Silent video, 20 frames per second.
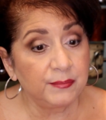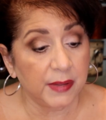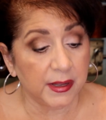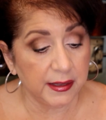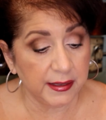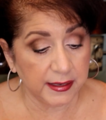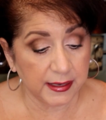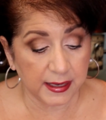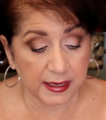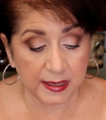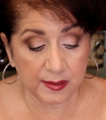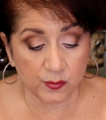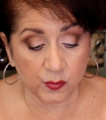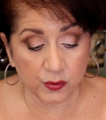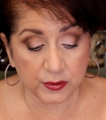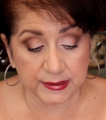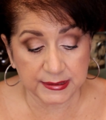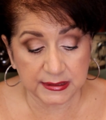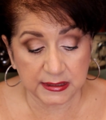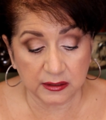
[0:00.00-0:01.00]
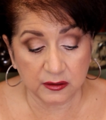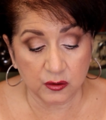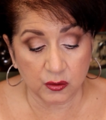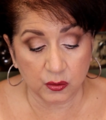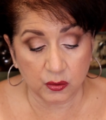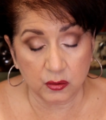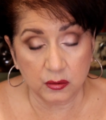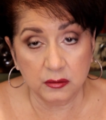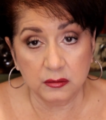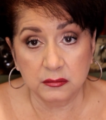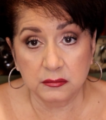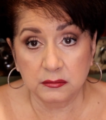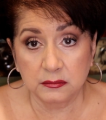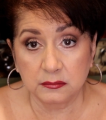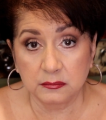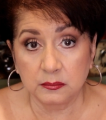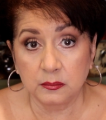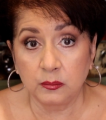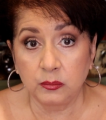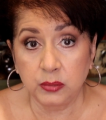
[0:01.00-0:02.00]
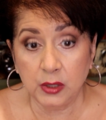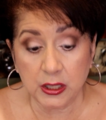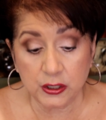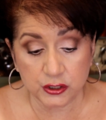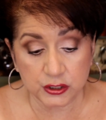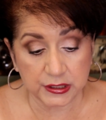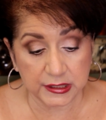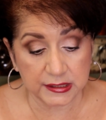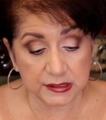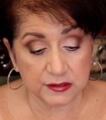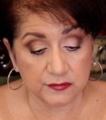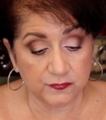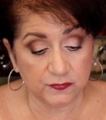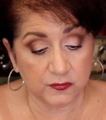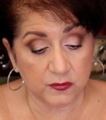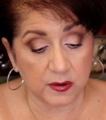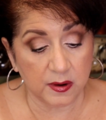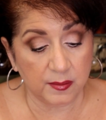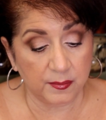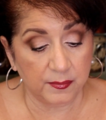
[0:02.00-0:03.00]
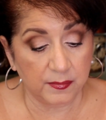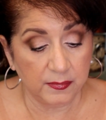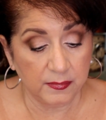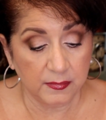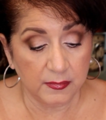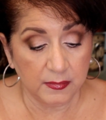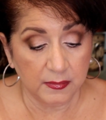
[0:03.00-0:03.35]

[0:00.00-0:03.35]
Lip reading: buying any more single blushes from